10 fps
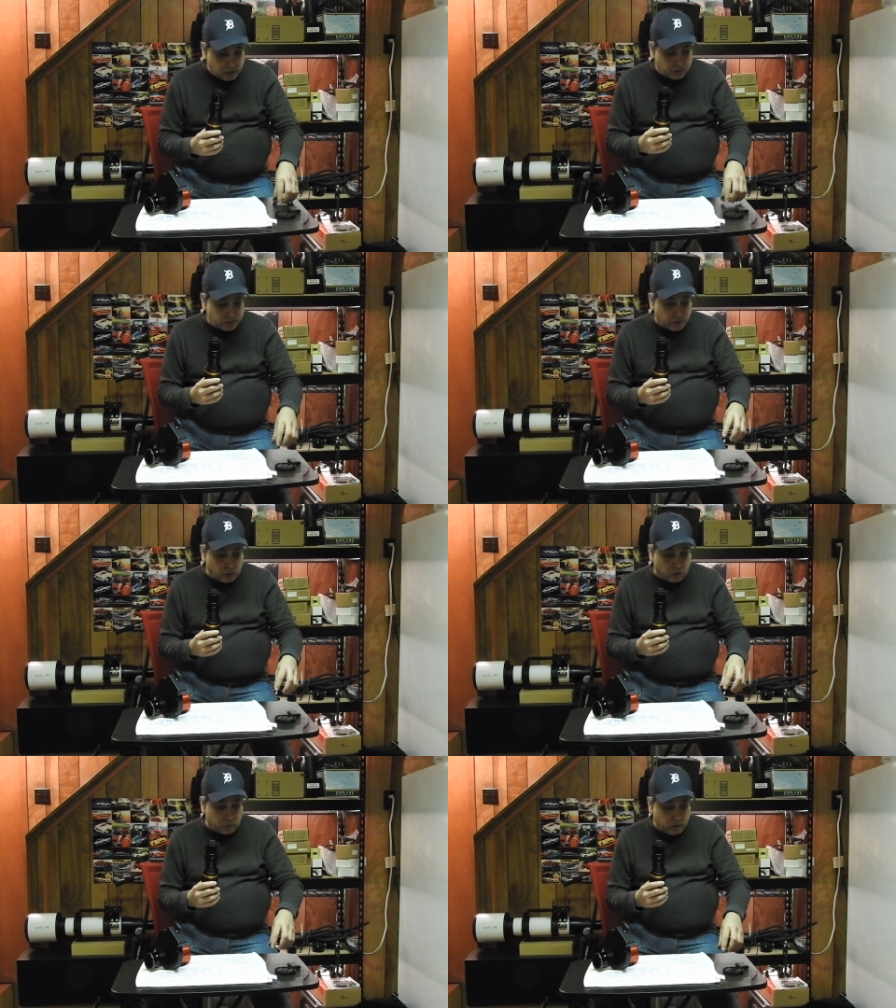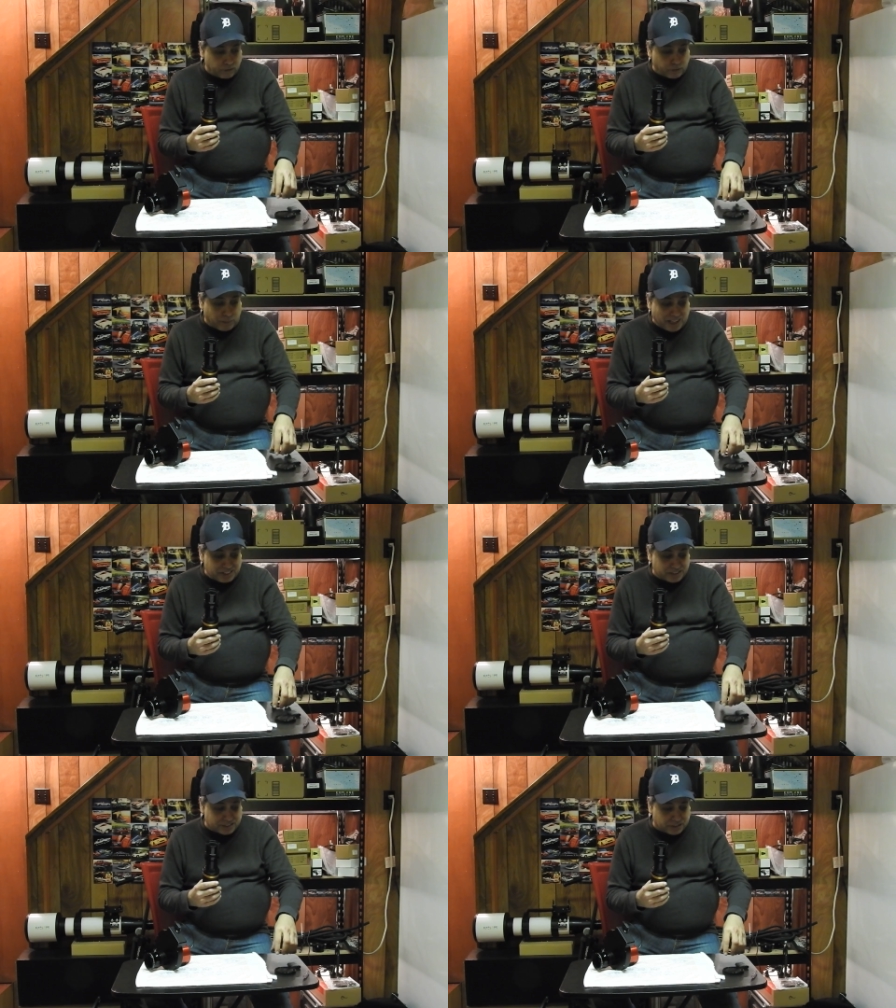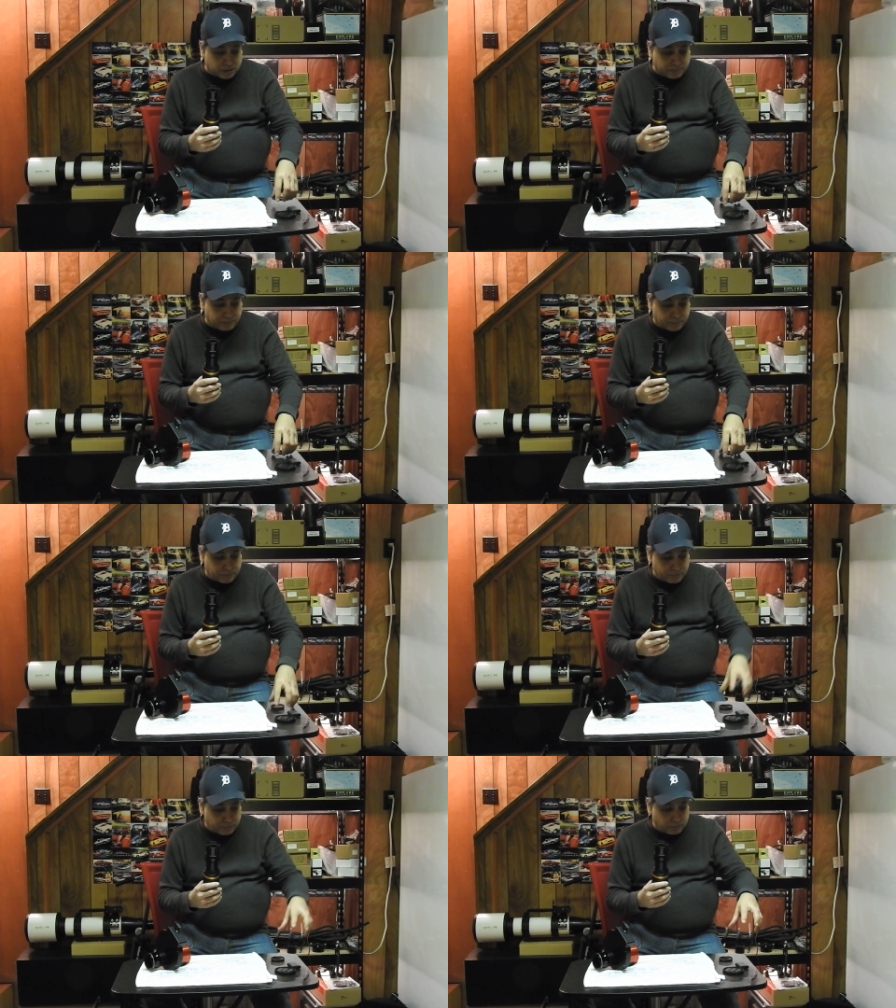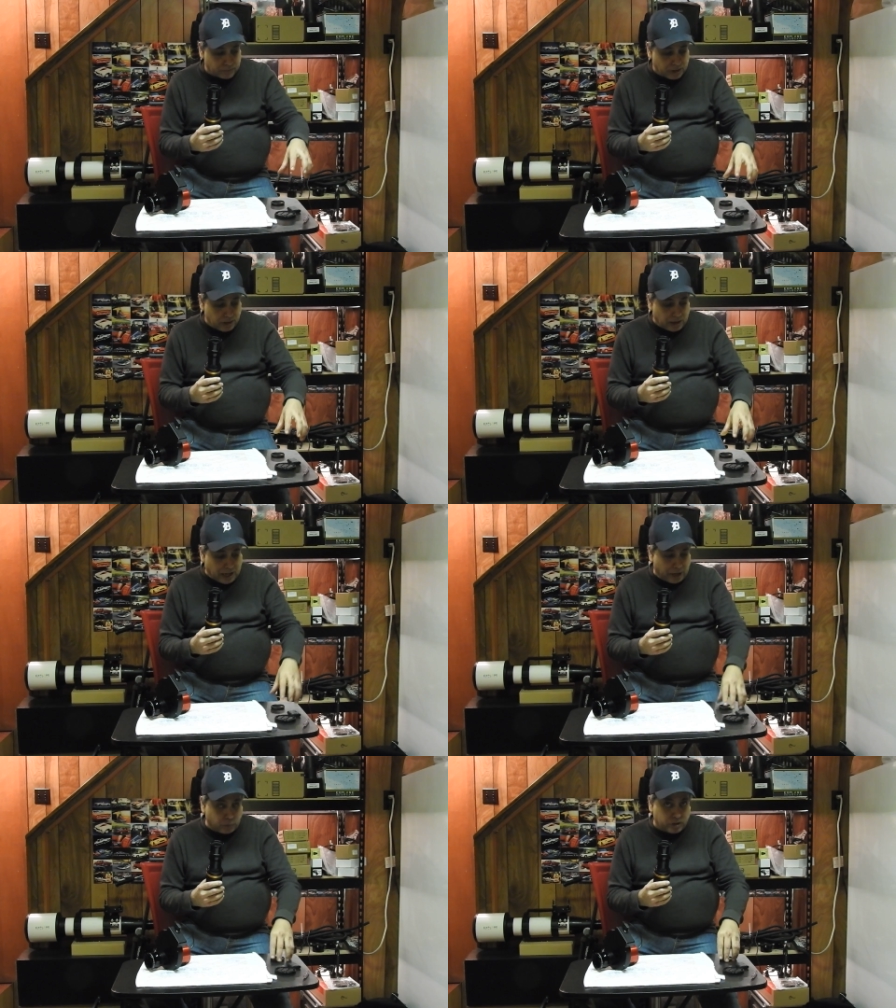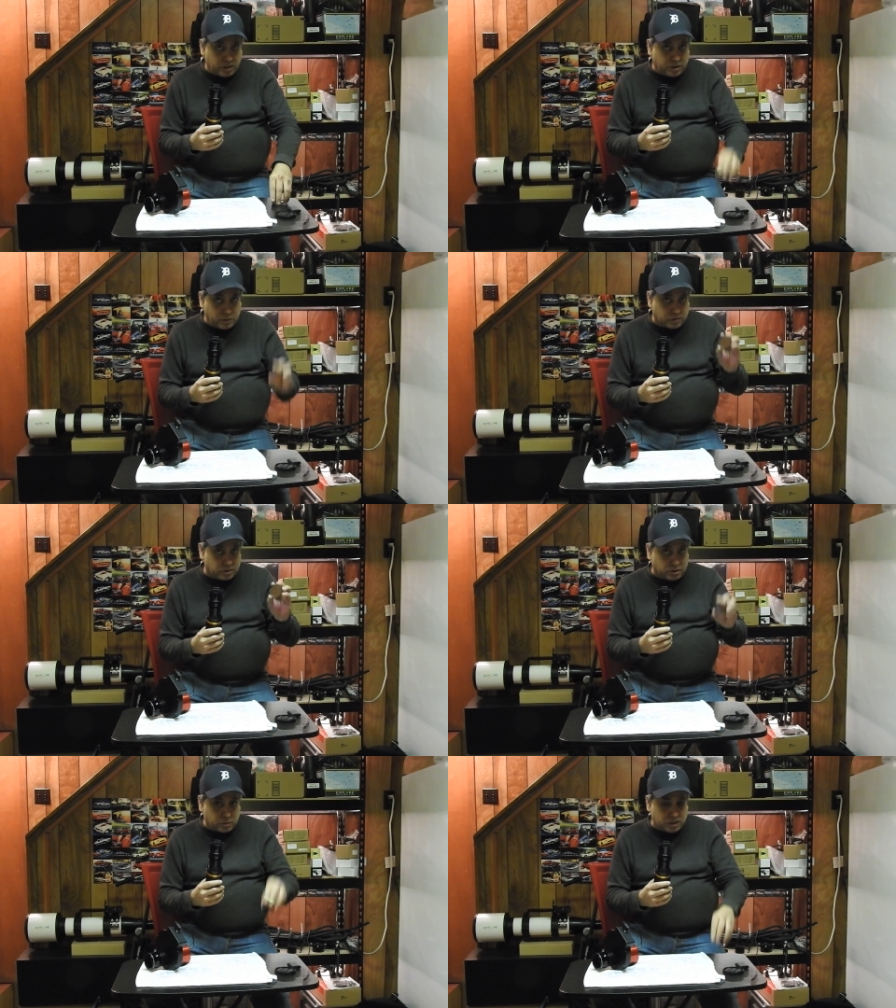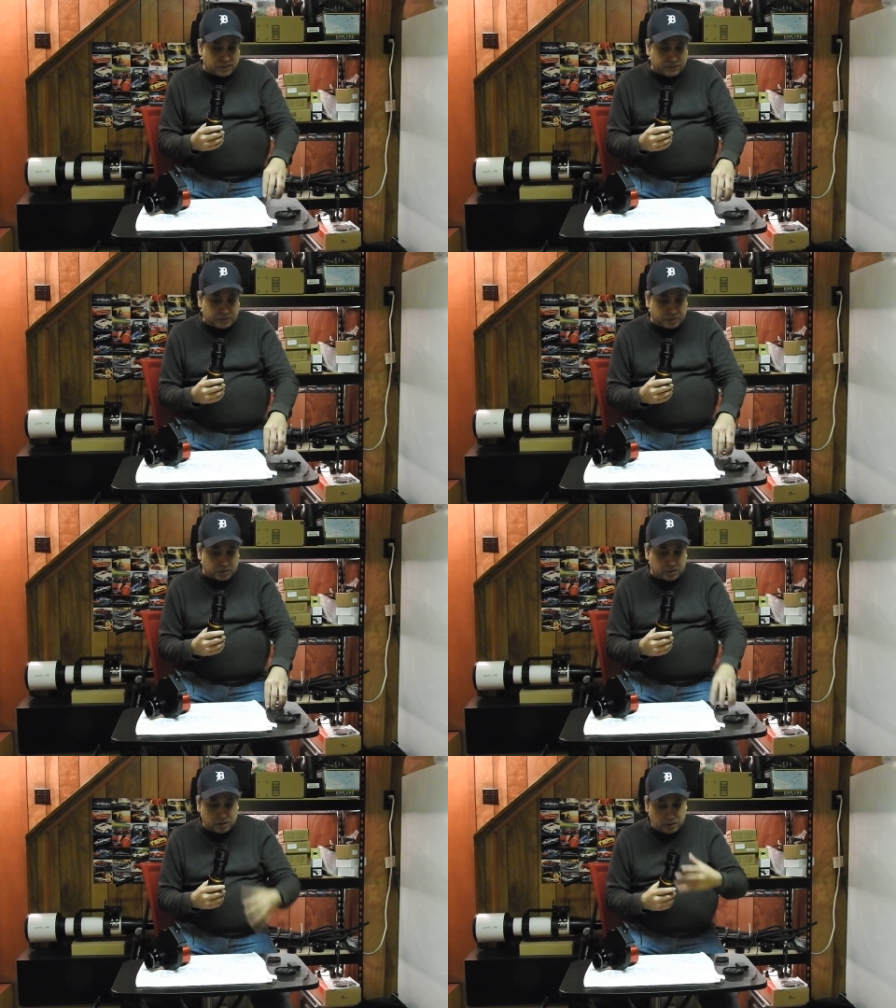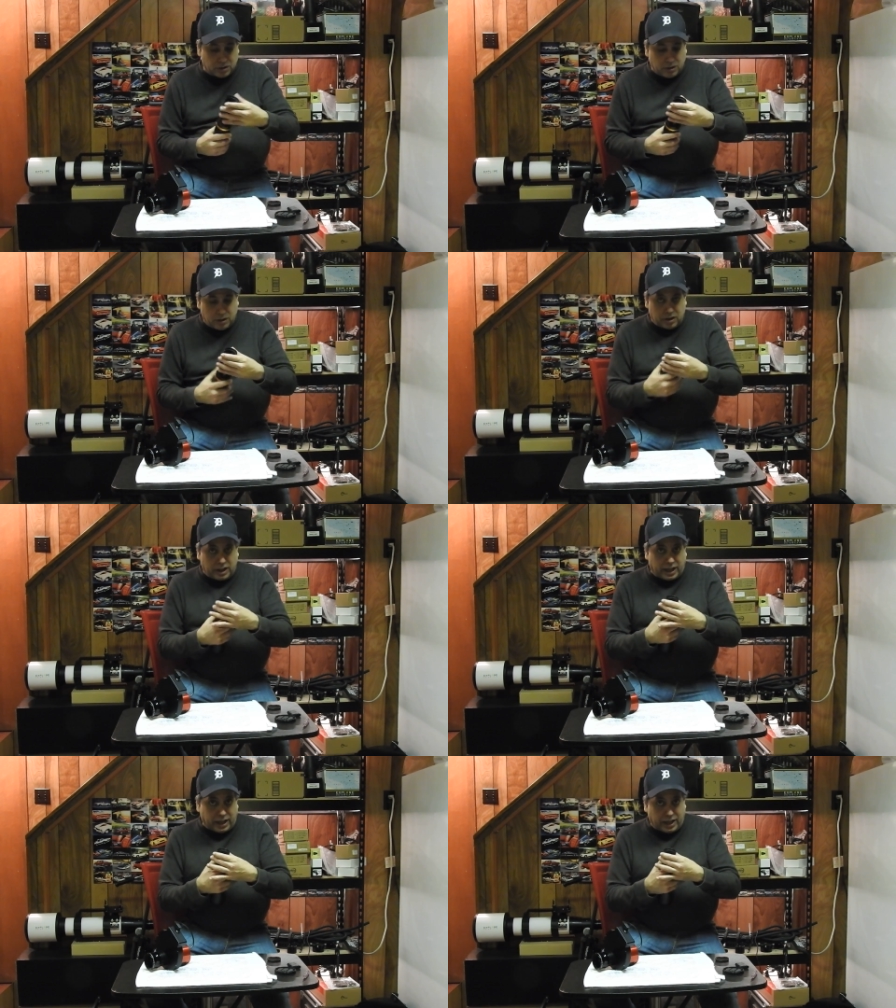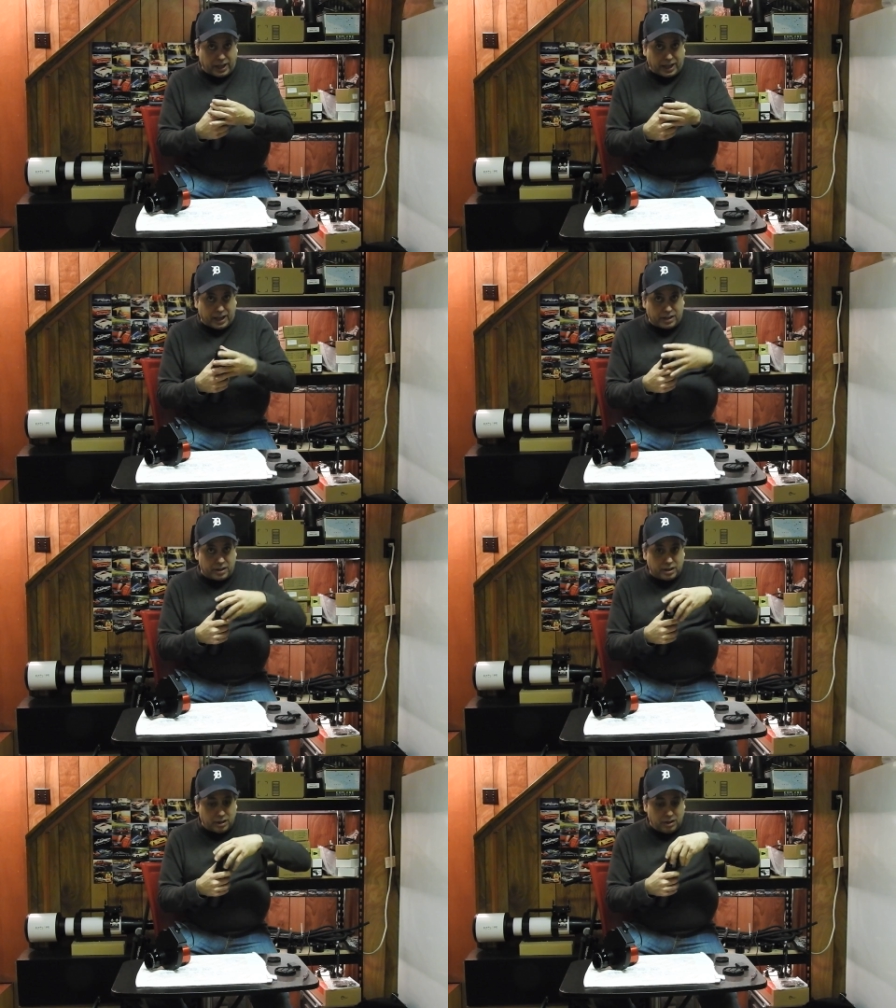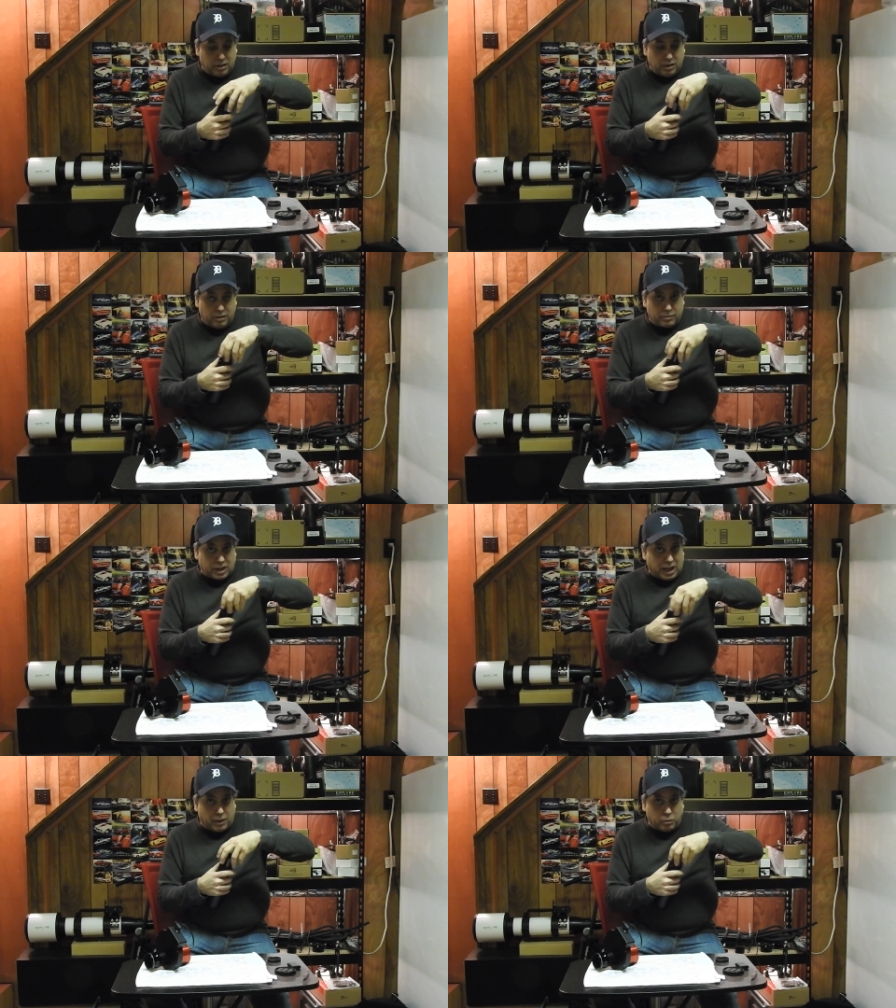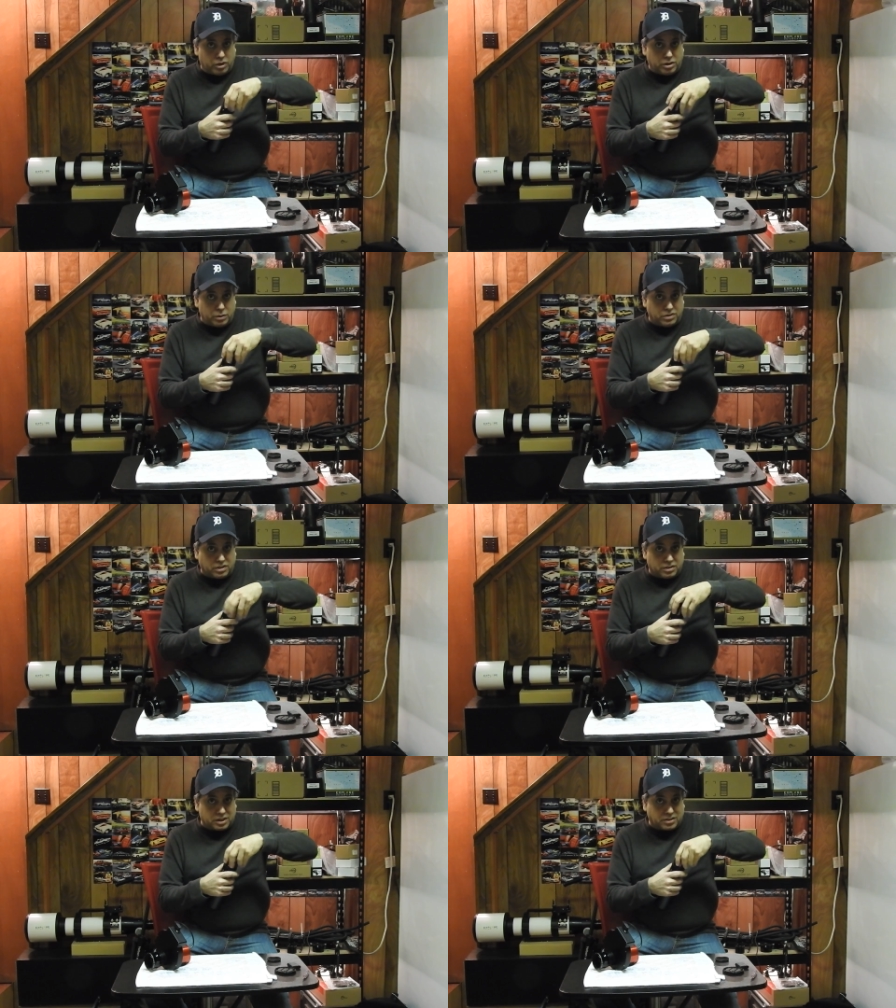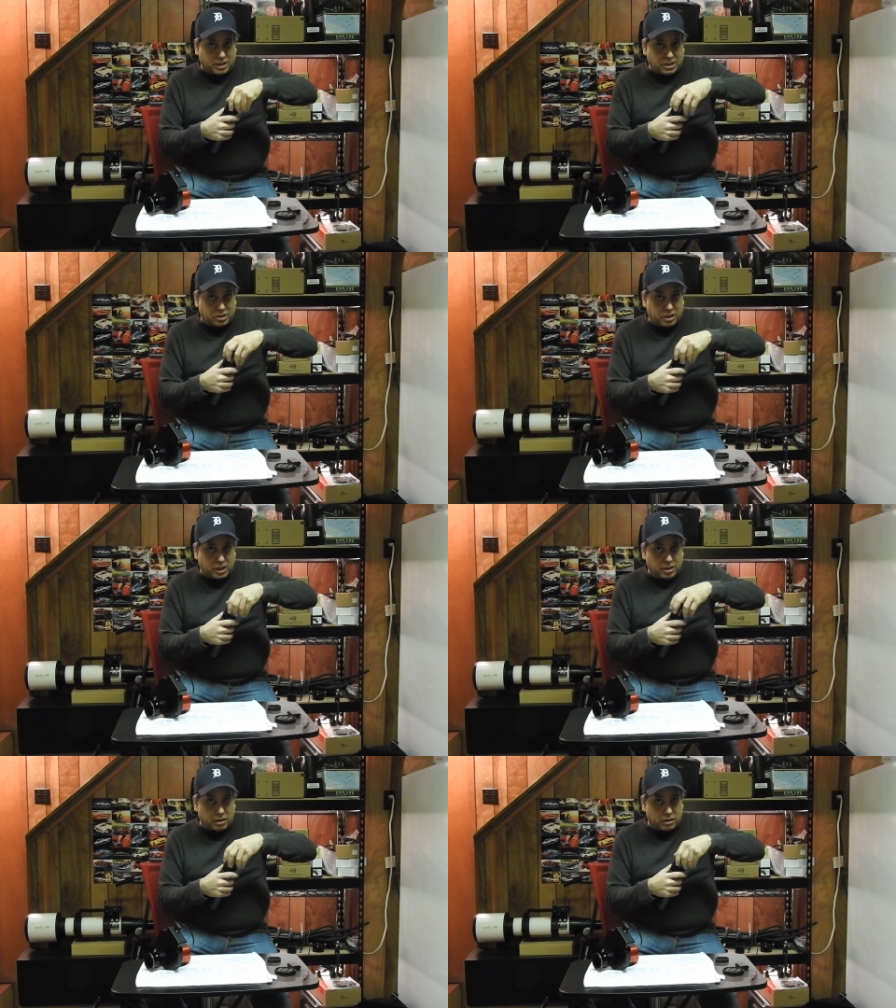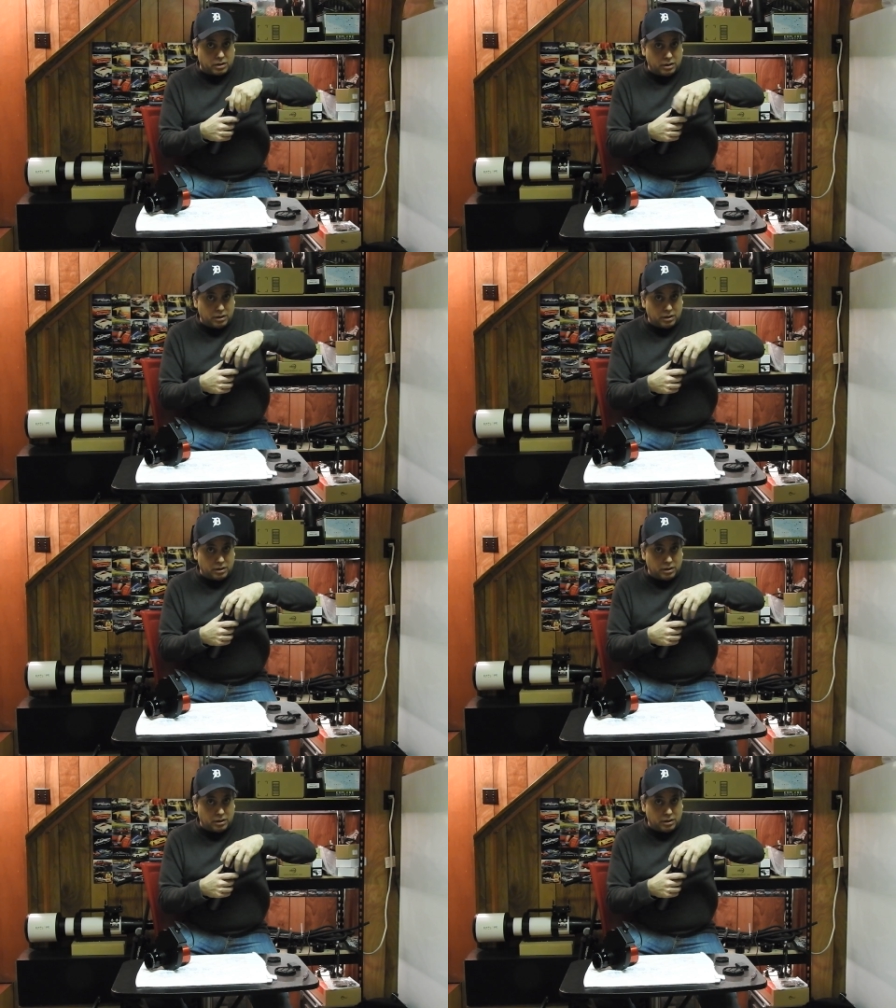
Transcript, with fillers: So for my system, I wouldn't use a two-inch filter, and I wouldn't use this extension either.